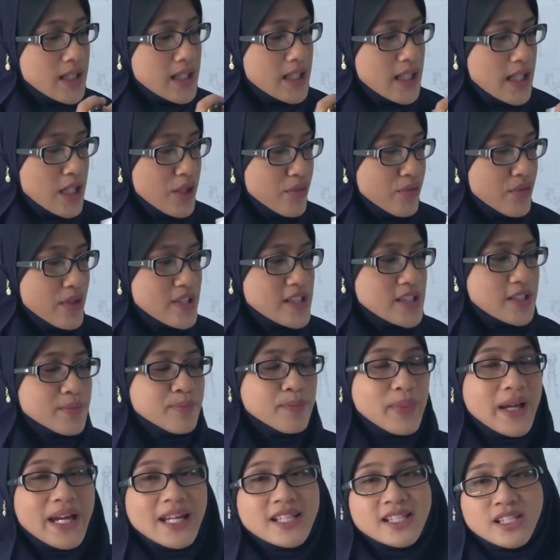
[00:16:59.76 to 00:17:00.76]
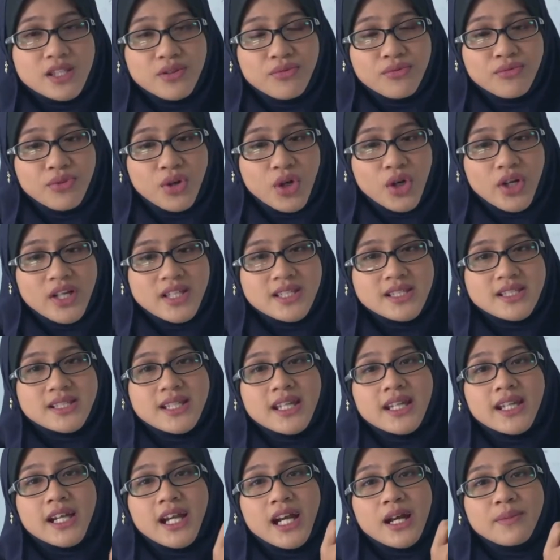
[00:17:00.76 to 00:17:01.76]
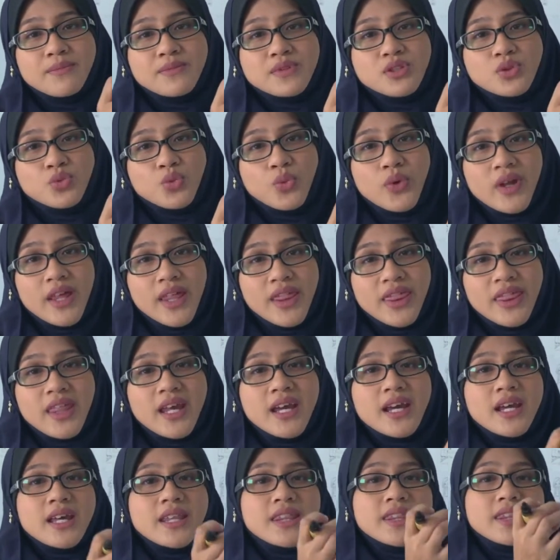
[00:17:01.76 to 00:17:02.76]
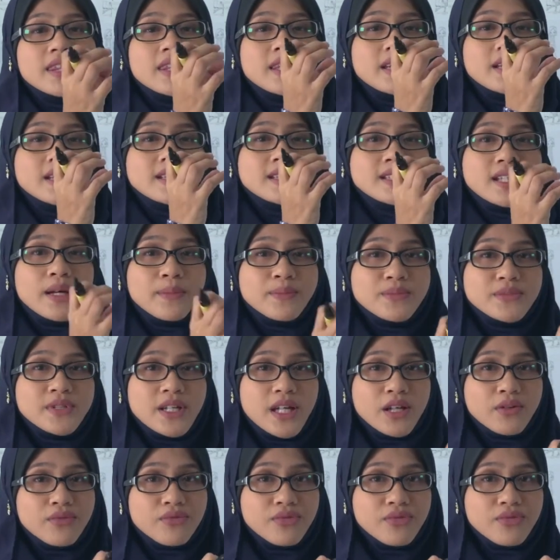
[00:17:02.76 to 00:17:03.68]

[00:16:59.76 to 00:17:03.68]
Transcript: if it's a passive voice, it comes with the subject